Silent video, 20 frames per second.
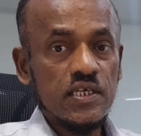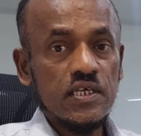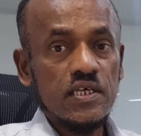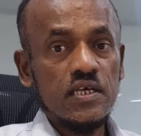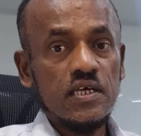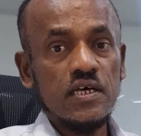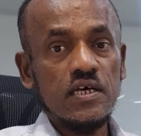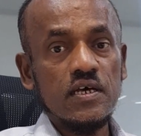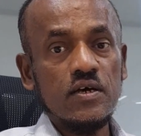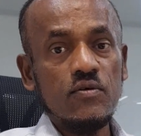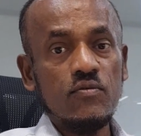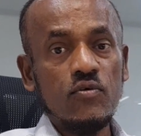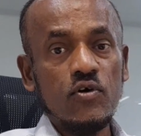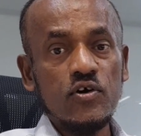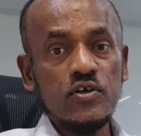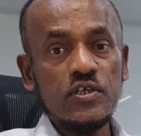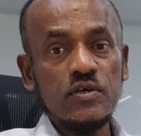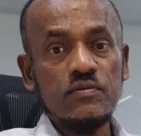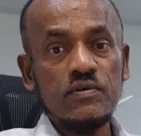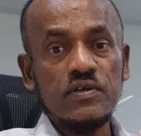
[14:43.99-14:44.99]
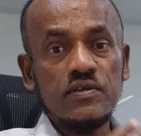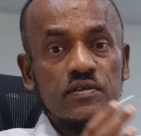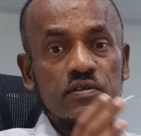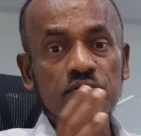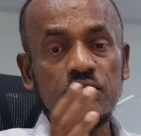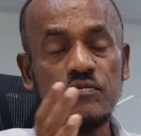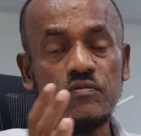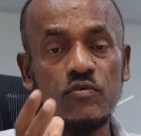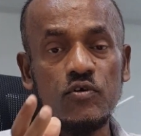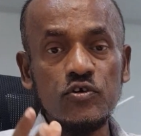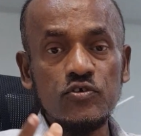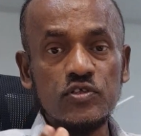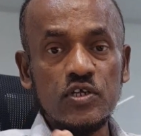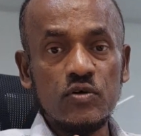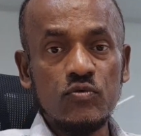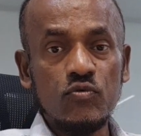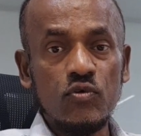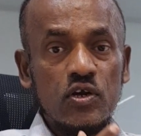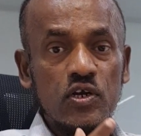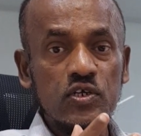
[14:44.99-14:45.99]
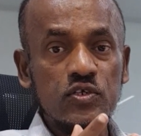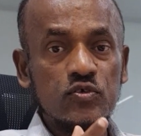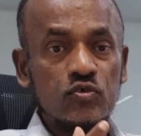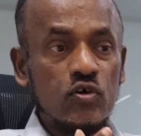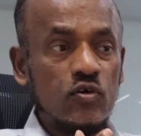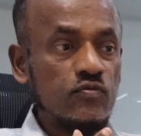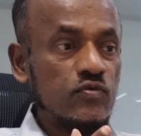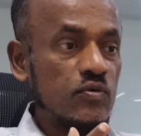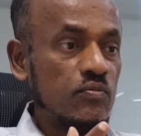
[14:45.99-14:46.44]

whatever was the quality of